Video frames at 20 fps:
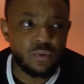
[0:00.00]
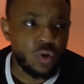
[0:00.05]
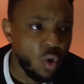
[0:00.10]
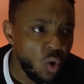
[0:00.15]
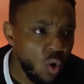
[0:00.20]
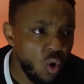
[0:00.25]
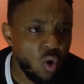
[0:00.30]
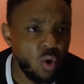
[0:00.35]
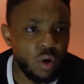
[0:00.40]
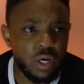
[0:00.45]

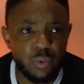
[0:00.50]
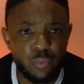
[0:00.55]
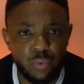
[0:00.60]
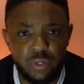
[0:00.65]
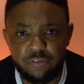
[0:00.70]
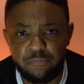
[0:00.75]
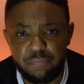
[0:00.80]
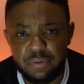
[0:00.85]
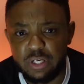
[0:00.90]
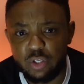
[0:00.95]
Or it
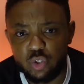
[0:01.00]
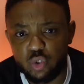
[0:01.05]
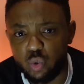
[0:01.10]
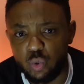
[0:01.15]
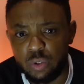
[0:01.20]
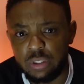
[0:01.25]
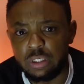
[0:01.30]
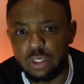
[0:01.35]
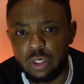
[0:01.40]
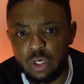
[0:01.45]
would have been a
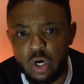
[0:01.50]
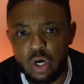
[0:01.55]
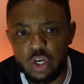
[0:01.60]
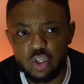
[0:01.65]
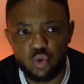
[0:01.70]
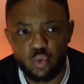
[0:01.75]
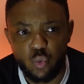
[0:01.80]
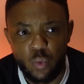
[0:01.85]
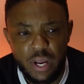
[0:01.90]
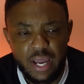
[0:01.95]
2-0
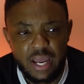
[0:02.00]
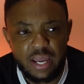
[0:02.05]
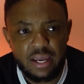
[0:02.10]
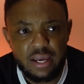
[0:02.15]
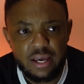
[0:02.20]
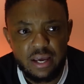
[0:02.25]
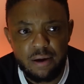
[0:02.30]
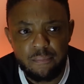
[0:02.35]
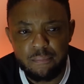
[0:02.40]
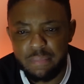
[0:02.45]
loss
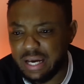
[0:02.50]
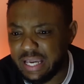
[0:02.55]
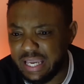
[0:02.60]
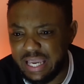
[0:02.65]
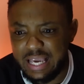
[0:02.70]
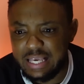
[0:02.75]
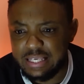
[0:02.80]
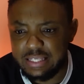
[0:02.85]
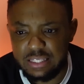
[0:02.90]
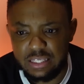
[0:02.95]
where
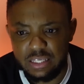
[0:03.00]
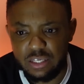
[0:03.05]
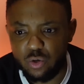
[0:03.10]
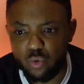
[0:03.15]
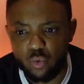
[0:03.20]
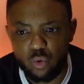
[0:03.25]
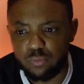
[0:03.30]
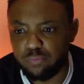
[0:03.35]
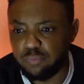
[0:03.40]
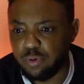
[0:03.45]
Magesi
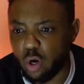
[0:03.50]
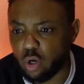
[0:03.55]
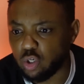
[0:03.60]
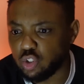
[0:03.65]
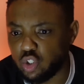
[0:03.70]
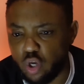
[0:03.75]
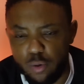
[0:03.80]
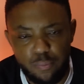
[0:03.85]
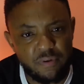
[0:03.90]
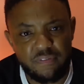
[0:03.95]
would be
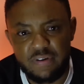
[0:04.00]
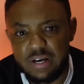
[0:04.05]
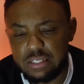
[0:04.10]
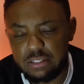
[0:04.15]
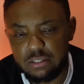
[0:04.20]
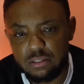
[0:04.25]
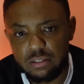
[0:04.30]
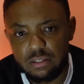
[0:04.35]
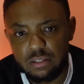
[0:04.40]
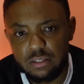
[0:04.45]
on top of
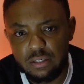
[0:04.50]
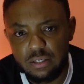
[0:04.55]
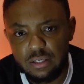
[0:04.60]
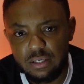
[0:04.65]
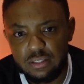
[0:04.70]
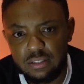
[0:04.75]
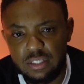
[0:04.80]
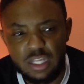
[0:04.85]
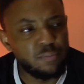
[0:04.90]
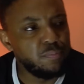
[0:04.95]
us.
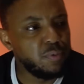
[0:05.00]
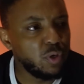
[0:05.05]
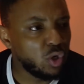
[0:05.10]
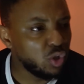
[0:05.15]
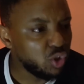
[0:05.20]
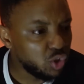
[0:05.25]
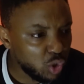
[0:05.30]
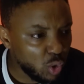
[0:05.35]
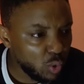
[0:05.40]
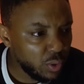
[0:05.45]
They'd be
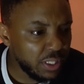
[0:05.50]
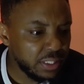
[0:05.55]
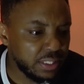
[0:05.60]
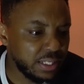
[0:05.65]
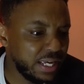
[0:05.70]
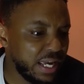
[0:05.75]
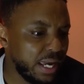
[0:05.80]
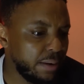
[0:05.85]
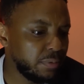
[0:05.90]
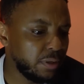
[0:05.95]
controlling the
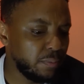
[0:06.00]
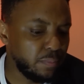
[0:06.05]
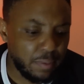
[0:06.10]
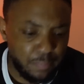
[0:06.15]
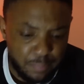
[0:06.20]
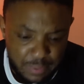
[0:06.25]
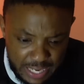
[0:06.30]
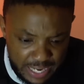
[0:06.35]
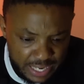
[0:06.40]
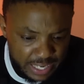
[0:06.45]
game, they'd be
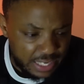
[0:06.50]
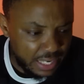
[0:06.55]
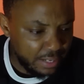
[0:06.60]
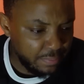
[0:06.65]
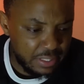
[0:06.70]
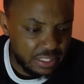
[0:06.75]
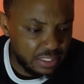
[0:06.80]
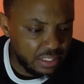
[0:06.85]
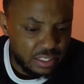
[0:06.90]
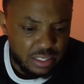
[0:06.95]
playing. I
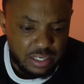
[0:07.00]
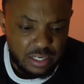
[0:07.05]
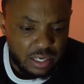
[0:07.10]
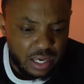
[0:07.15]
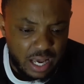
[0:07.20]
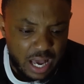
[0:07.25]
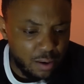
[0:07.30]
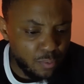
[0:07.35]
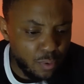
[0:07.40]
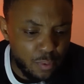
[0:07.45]
mean,
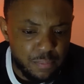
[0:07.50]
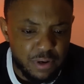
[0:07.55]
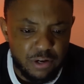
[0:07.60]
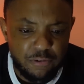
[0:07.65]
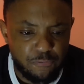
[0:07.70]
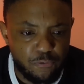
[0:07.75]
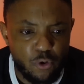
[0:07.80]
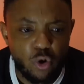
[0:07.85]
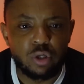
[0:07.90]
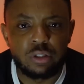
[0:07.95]

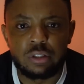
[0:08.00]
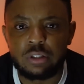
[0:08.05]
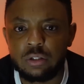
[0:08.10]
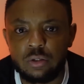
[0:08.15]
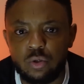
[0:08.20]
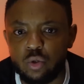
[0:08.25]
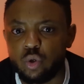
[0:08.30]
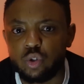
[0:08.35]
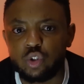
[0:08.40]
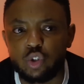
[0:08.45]
Milford
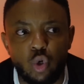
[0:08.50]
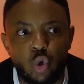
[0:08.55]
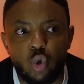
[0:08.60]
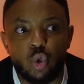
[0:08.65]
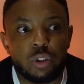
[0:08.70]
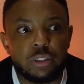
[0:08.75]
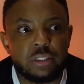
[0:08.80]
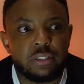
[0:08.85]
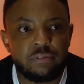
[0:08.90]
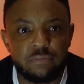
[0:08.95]
looked
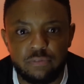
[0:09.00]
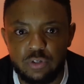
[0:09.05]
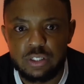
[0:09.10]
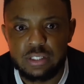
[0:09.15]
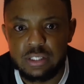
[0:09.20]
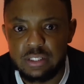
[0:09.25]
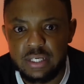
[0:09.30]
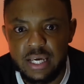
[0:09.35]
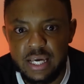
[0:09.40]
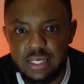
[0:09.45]
good
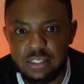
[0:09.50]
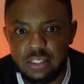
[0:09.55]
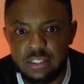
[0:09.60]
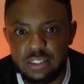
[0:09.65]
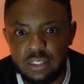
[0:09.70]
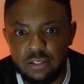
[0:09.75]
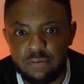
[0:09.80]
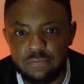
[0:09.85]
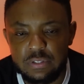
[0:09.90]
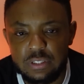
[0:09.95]
versus Kaizer
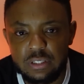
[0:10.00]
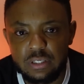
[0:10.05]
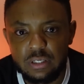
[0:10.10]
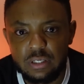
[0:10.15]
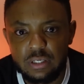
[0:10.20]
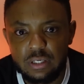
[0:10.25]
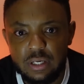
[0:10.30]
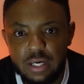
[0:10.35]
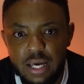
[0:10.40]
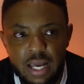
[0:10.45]
Chiefs
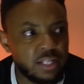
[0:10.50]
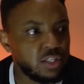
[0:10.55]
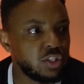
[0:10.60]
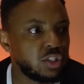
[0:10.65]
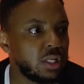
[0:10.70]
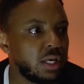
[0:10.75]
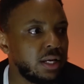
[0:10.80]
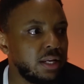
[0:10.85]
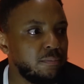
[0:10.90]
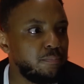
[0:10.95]
and
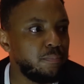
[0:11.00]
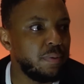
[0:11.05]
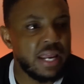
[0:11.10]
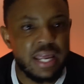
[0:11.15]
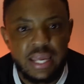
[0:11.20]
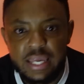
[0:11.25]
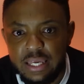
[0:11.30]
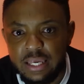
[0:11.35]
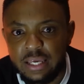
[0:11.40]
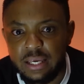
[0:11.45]
started
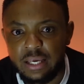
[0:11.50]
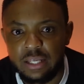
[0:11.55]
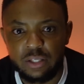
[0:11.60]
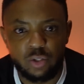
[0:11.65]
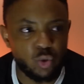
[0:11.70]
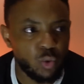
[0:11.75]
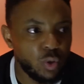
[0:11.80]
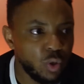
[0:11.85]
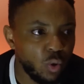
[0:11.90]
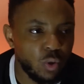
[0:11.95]
playing
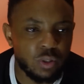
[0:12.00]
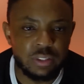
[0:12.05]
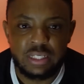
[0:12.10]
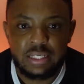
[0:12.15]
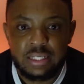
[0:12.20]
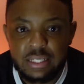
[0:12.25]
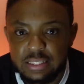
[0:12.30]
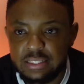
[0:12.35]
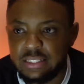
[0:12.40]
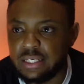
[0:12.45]
and doing all
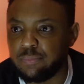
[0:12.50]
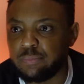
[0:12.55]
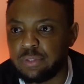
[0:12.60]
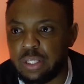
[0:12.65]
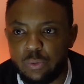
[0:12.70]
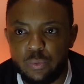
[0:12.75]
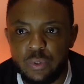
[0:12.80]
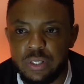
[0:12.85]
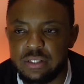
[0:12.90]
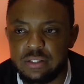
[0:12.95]
that. A team
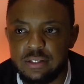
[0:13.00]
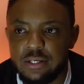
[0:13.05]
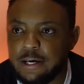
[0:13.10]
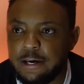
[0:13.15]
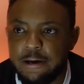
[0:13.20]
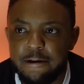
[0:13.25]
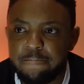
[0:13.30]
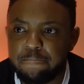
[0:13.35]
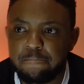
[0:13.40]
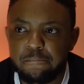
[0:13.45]
that was,
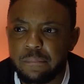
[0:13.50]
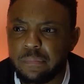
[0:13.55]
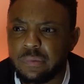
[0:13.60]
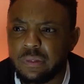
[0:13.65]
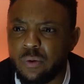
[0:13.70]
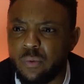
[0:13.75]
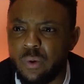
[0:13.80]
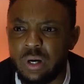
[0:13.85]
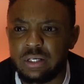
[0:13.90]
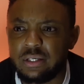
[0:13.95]

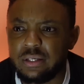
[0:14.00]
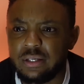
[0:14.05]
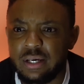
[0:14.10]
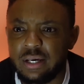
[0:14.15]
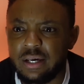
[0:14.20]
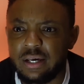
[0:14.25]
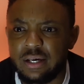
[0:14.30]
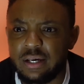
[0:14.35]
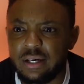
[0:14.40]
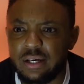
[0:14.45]

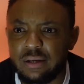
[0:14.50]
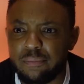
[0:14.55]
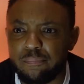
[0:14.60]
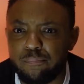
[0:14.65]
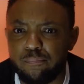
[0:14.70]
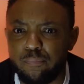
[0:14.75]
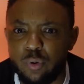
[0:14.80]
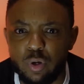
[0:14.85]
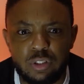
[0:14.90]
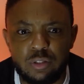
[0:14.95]

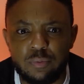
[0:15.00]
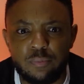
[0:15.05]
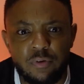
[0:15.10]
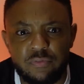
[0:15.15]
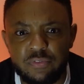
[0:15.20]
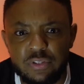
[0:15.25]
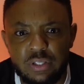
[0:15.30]
bottom